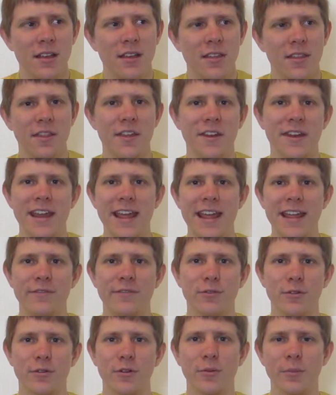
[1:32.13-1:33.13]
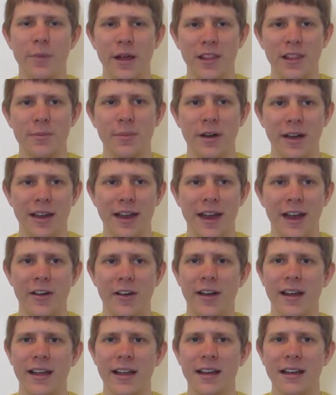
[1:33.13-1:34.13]
the navel, belly button
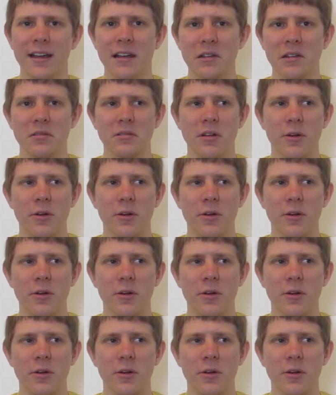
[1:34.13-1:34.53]
area,